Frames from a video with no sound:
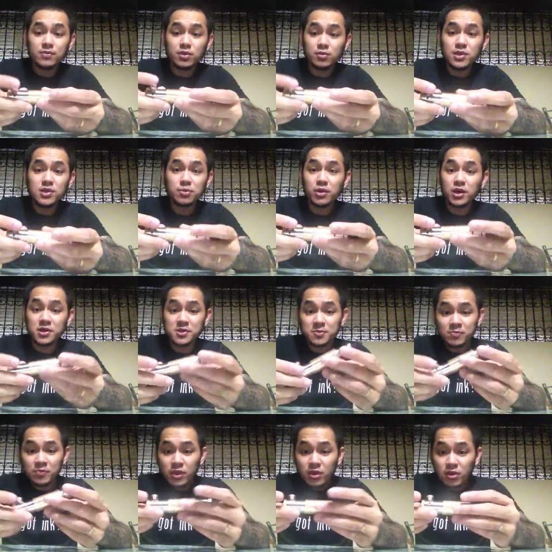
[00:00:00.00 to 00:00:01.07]
You'd be surprised.
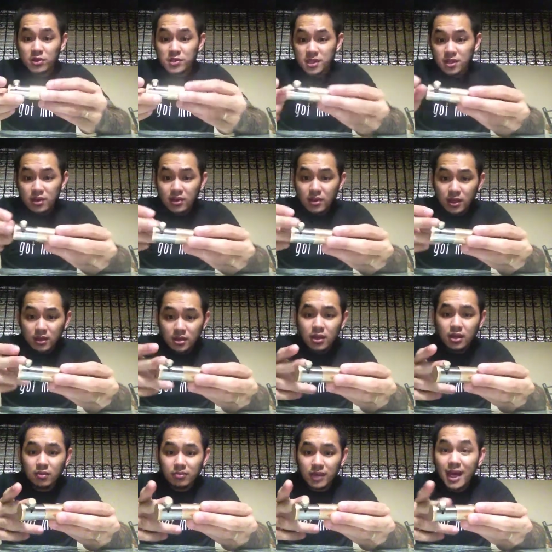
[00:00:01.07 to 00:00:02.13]
Considering that
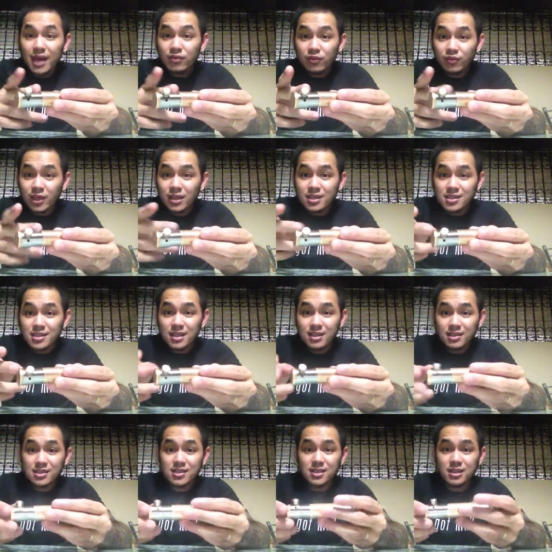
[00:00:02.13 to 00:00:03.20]
half of it is
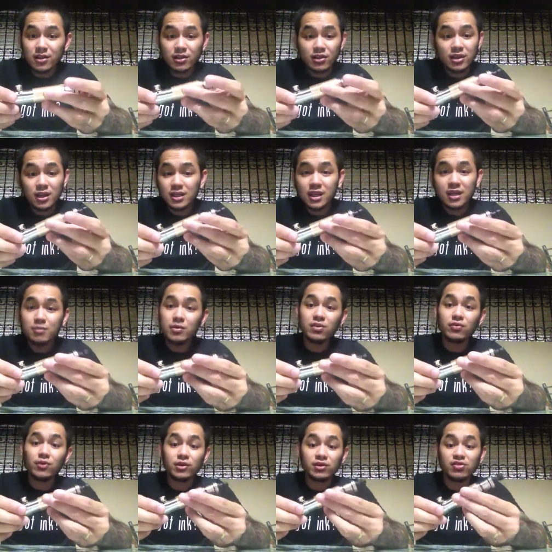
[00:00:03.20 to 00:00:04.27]
stainless steel, you're not getting much
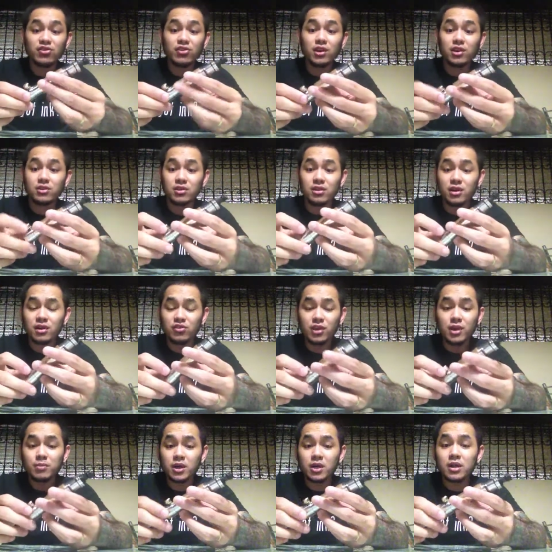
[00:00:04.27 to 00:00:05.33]
voltage
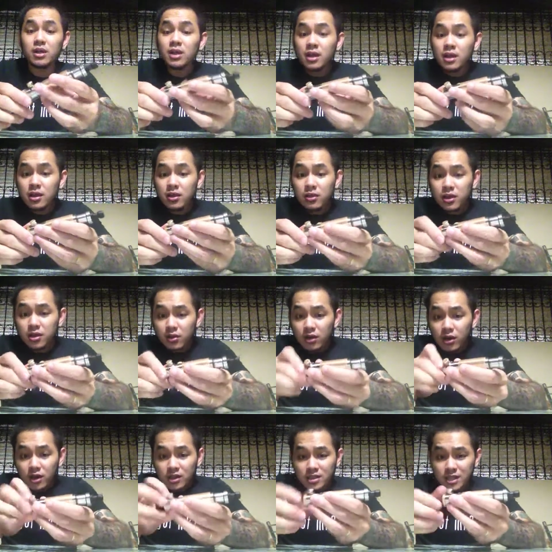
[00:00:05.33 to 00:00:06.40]
drop on it. The
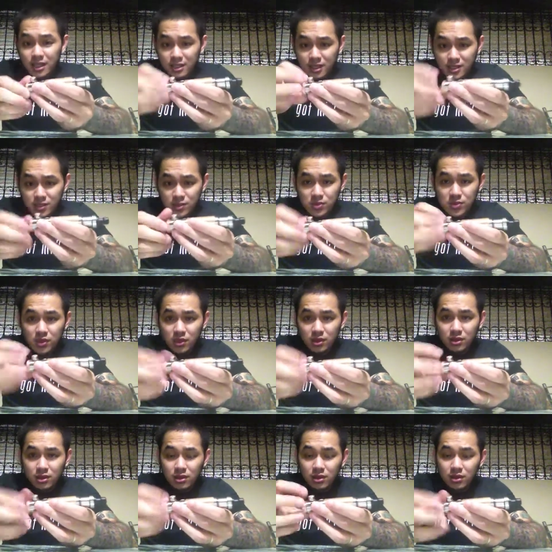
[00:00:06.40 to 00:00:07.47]
contact, as you saw
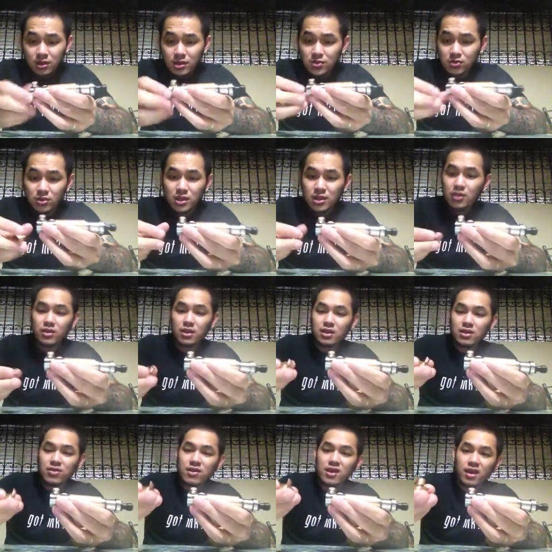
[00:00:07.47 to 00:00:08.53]
earlier, is really,
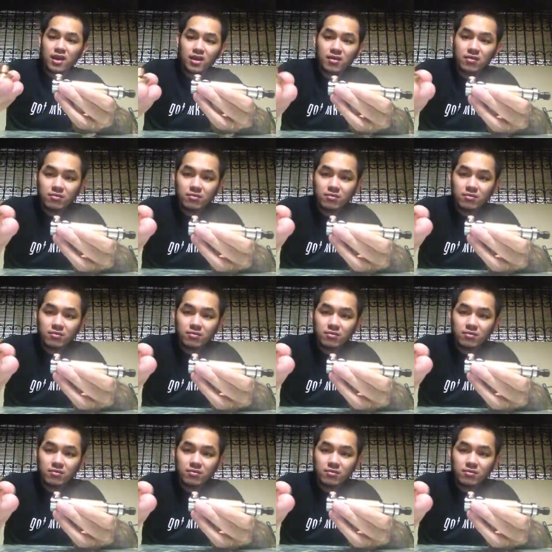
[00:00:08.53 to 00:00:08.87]
really thick.